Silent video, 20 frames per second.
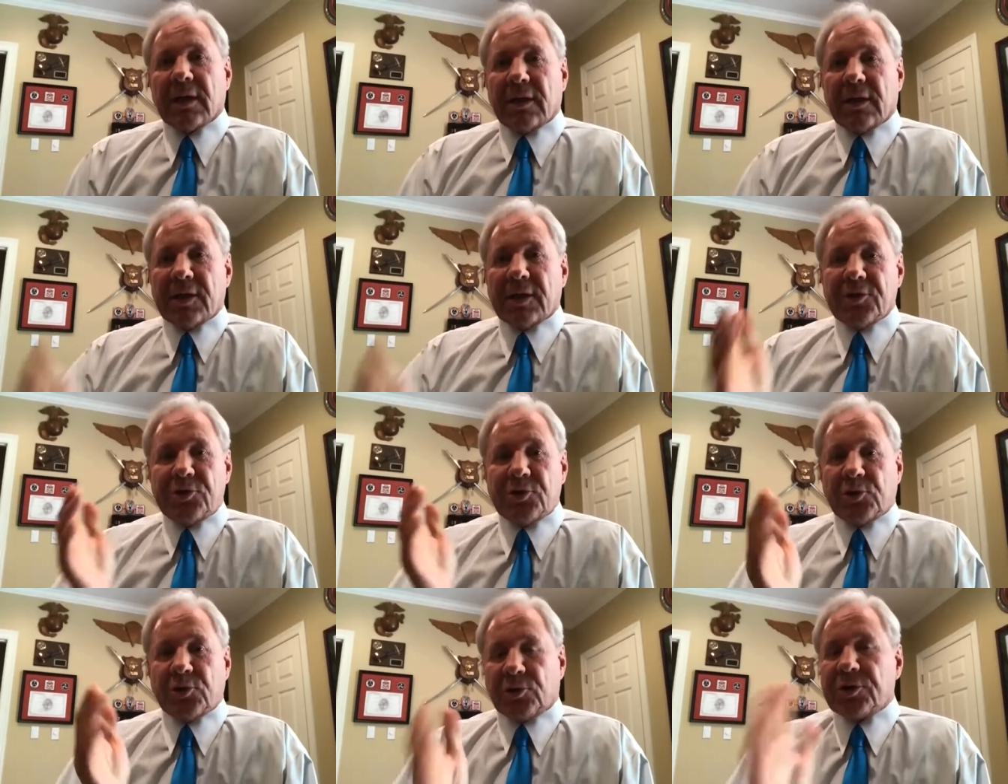then
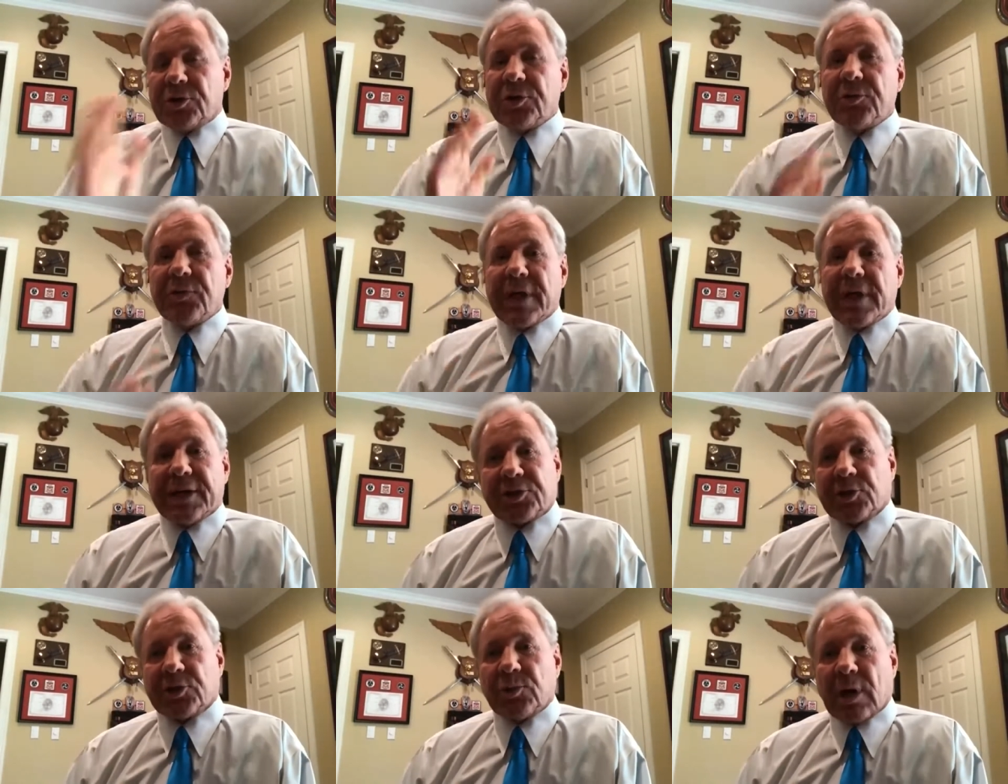you'll do
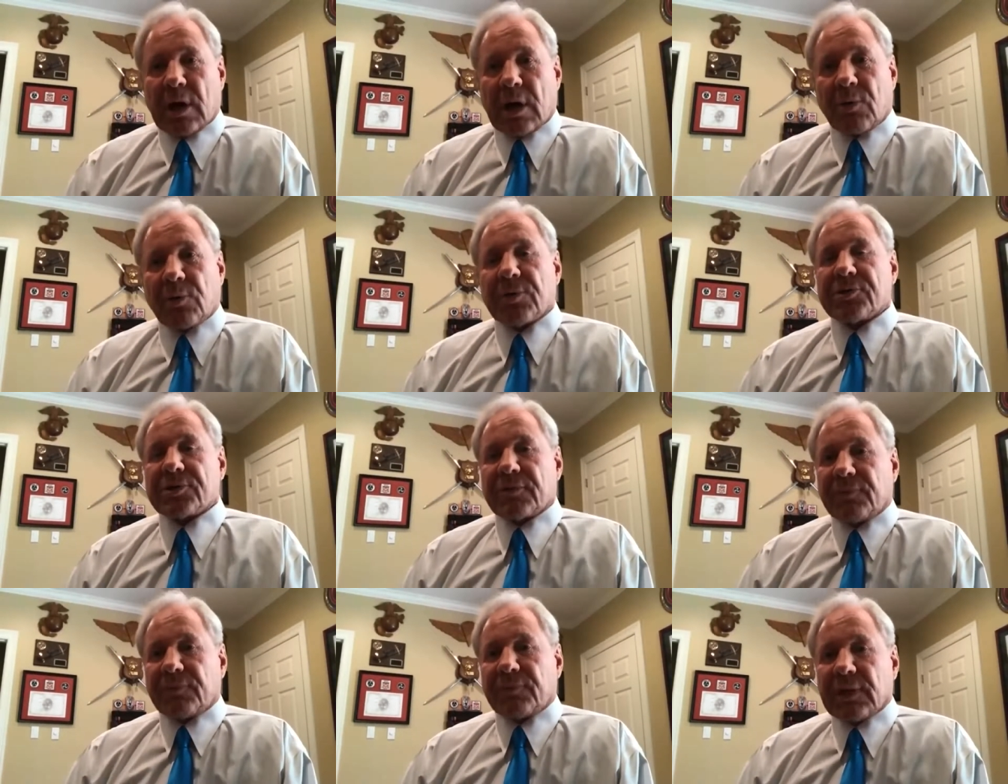that 2
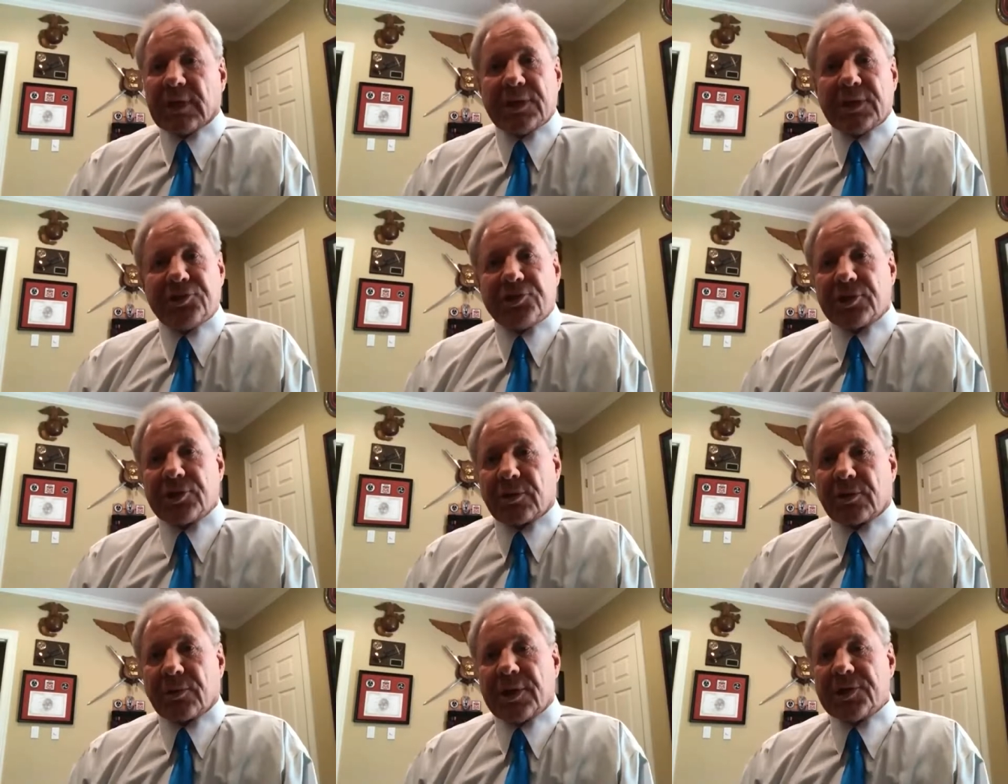hours of lead
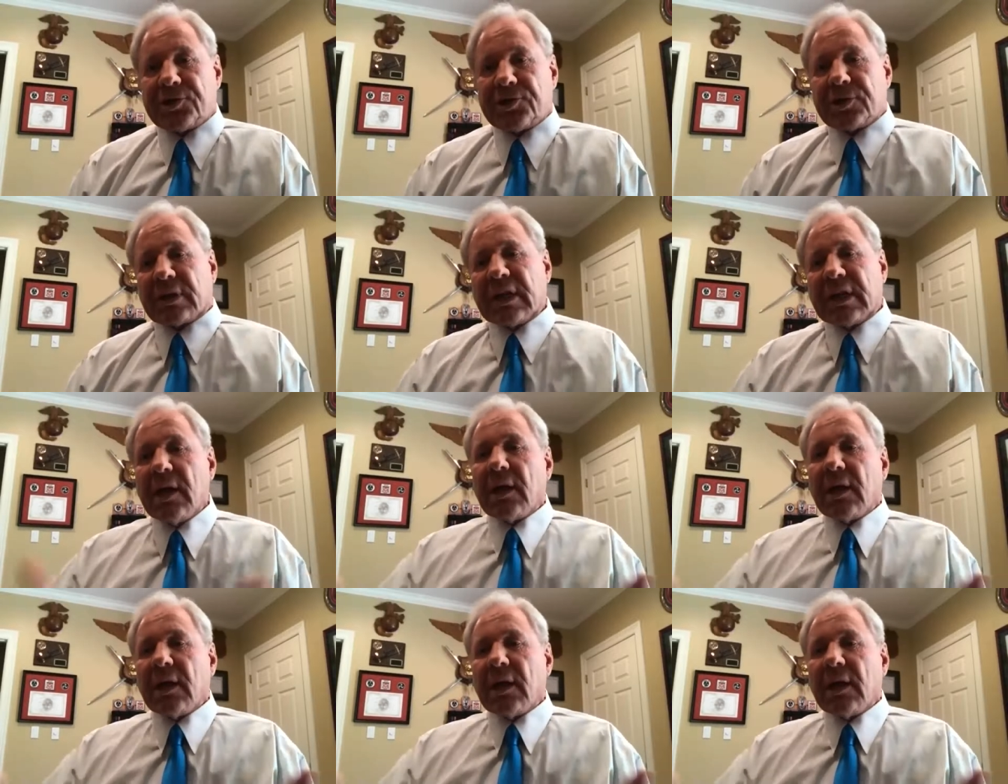generation.